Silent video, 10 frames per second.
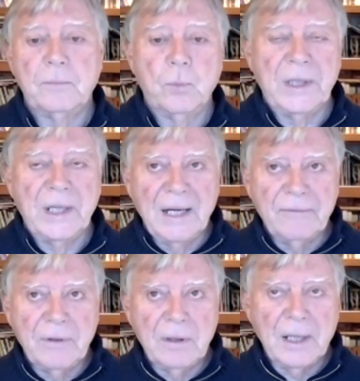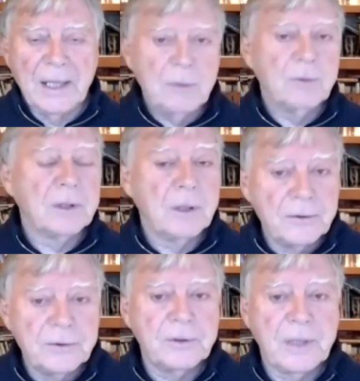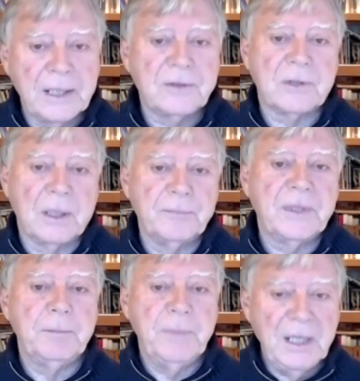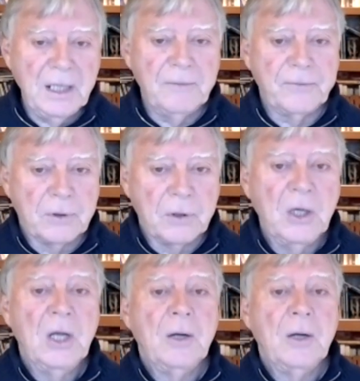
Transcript: Whenever anyone undertakes something meaningful